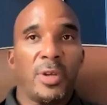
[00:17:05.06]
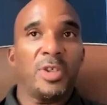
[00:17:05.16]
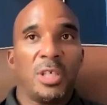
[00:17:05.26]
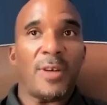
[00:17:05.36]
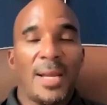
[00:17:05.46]

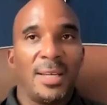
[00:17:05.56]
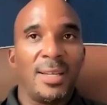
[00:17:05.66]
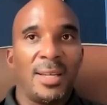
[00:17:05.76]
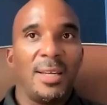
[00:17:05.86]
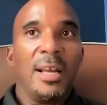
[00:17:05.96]
gender
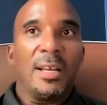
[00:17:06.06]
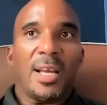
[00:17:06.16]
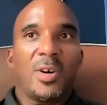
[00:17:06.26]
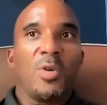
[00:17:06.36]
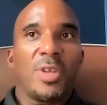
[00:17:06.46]
identity that
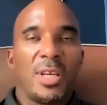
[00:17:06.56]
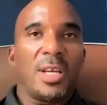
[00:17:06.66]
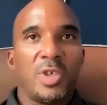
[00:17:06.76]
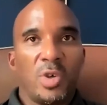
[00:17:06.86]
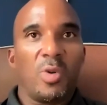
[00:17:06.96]
goes
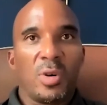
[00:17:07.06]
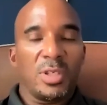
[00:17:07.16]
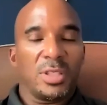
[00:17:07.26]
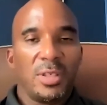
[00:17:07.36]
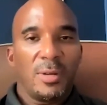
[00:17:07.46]
against yours?